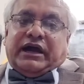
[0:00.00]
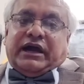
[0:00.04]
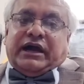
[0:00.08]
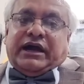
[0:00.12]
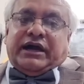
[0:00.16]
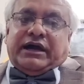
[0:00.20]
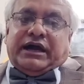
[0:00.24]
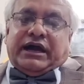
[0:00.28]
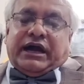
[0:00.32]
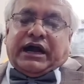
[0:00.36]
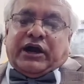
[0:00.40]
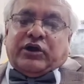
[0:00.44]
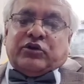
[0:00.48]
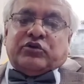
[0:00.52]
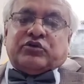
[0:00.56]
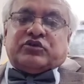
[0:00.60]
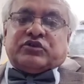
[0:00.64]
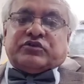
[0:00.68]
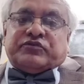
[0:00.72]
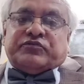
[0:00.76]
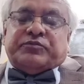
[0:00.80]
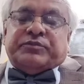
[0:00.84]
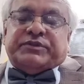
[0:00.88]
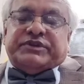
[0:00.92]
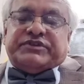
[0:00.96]

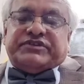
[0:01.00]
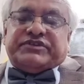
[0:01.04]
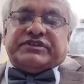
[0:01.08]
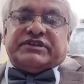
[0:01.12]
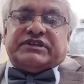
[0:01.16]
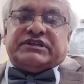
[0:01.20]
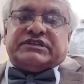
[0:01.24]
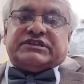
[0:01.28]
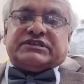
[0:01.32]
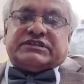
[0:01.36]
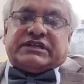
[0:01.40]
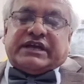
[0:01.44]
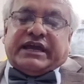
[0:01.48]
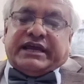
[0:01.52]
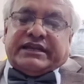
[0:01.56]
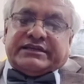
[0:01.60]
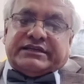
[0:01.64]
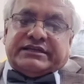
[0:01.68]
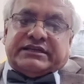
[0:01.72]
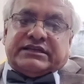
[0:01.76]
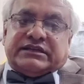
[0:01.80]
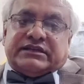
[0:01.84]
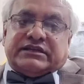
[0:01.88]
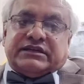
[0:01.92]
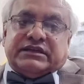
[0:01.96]
out of
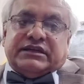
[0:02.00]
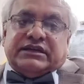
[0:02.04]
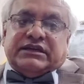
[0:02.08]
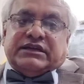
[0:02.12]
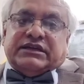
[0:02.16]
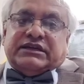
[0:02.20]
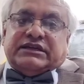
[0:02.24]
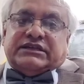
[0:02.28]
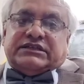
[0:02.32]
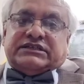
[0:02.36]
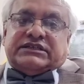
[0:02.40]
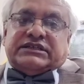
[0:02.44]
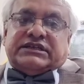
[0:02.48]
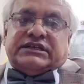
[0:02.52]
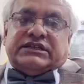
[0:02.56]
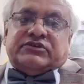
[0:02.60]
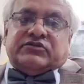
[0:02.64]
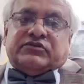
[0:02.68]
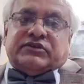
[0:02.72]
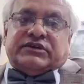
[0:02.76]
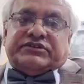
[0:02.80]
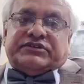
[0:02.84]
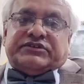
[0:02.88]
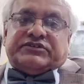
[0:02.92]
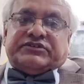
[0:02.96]
misunderstanding, she
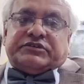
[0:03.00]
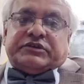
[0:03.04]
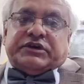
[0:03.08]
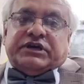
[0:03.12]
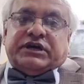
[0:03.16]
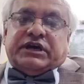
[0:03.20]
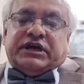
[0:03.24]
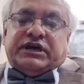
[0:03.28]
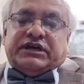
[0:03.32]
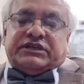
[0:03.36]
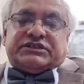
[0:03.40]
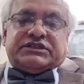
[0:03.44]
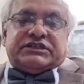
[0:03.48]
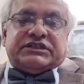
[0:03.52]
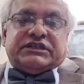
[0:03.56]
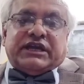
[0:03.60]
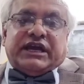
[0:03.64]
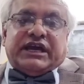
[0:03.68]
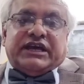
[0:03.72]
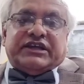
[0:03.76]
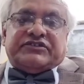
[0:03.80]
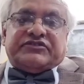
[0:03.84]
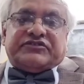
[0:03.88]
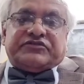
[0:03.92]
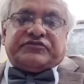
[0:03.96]

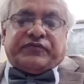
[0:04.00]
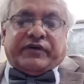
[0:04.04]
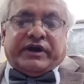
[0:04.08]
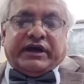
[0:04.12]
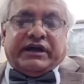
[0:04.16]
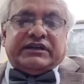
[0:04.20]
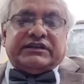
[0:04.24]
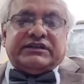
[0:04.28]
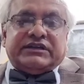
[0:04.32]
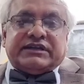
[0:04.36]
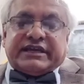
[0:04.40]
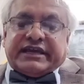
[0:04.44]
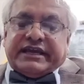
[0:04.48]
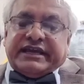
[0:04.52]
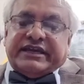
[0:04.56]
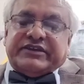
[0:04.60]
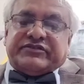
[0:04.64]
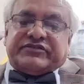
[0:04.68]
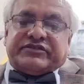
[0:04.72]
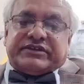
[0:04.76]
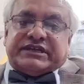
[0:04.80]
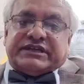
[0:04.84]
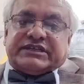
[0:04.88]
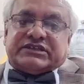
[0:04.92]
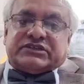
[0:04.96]
has filed a
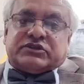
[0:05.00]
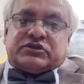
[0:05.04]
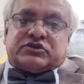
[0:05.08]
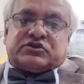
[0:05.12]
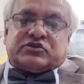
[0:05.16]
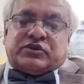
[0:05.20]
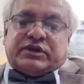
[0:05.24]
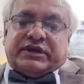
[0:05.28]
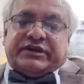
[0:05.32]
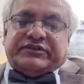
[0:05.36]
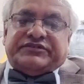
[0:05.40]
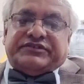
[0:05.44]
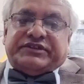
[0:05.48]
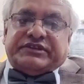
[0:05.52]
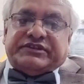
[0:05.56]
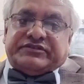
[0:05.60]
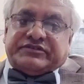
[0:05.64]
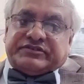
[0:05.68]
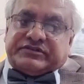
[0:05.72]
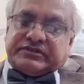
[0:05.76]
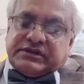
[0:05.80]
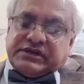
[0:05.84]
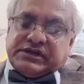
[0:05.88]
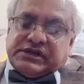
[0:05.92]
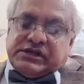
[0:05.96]
case against Dr.
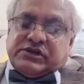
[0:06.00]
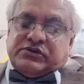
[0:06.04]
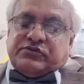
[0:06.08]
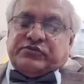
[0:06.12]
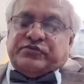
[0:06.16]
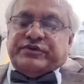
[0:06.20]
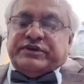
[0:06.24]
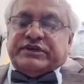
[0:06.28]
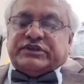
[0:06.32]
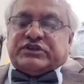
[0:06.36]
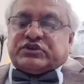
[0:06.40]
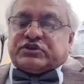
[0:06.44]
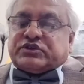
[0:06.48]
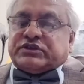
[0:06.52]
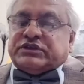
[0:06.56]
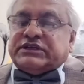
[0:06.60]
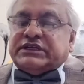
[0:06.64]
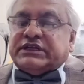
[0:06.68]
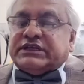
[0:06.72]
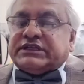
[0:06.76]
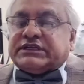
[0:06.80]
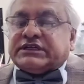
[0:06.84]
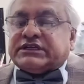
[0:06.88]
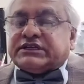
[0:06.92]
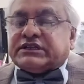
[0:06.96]
Aziz, which
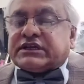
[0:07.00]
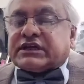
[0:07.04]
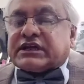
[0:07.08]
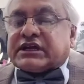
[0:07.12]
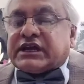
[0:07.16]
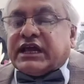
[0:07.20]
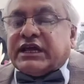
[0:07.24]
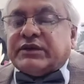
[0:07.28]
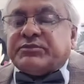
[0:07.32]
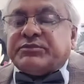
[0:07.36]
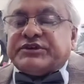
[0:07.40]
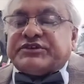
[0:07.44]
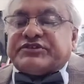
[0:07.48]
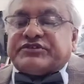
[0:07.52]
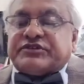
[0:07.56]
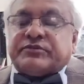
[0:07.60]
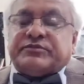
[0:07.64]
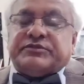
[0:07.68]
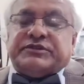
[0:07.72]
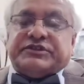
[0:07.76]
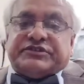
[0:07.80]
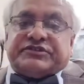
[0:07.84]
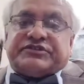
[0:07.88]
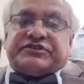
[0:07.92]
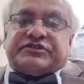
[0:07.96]
created the climax
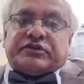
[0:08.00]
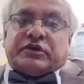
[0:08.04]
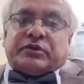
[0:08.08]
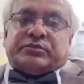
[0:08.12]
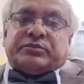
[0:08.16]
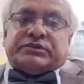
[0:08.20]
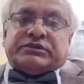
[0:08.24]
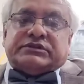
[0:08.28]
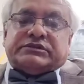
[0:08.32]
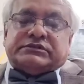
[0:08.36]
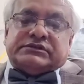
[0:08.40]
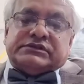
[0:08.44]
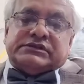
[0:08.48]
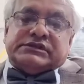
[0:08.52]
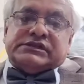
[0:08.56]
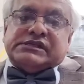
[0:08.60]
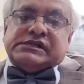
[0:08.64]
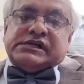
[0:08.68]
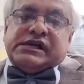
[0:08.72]
of this novel,